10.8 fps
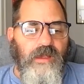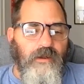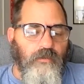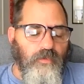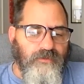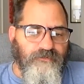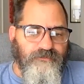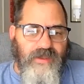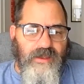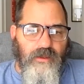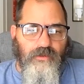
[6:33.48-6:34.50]
uh, we
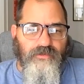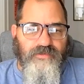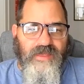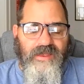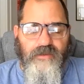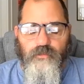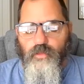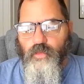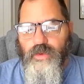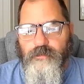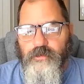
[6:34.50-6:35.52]
found that
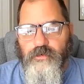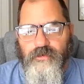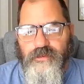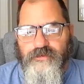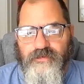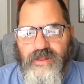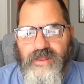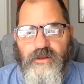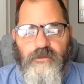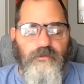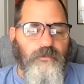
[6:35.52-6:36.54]
women are less
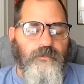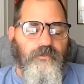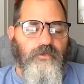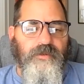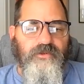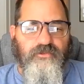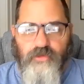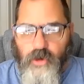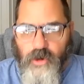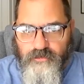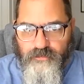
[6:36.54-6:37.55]
likely to be
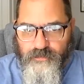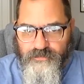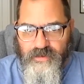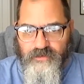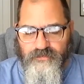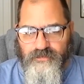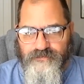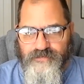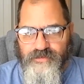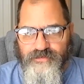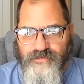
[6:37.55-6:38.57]
charged with sexual
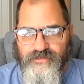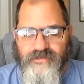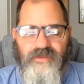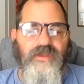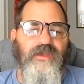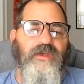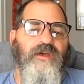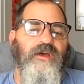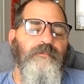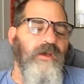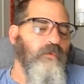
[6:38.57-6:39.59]
offenses,
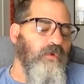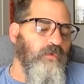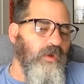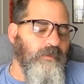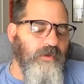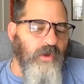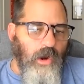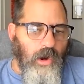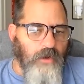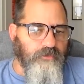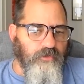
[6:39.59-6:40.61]
but when women
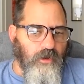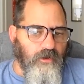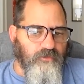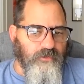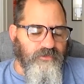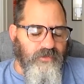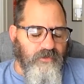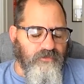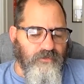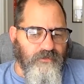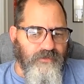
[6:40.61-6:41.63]
are charged with
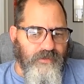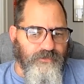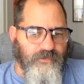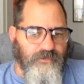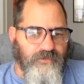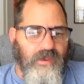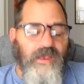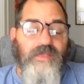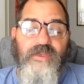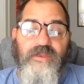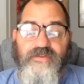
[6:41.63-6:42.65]
sexual offenses,
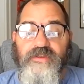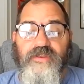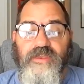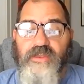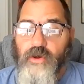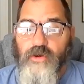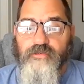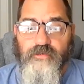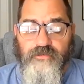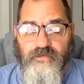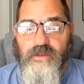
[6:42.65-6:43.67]
they tend to get
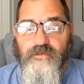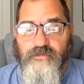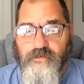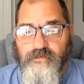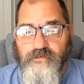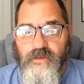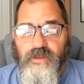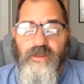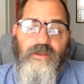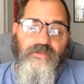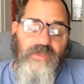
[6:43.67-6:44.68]
harsher sentences
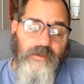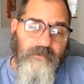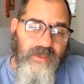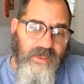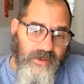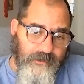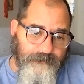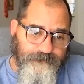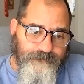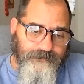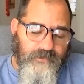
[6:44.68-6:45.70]
than men,
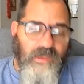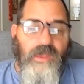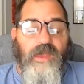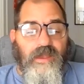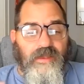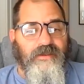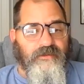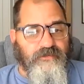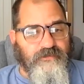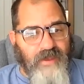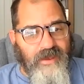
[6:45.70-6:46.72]

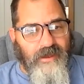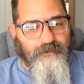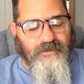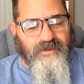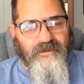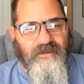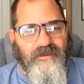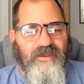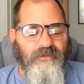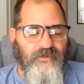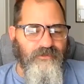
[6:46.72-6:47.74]
except
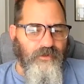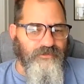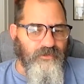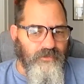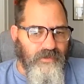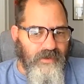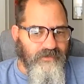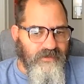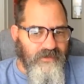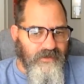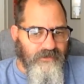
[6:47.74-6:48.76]
We've also
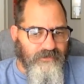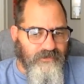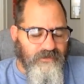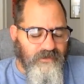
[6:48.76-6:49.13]
done this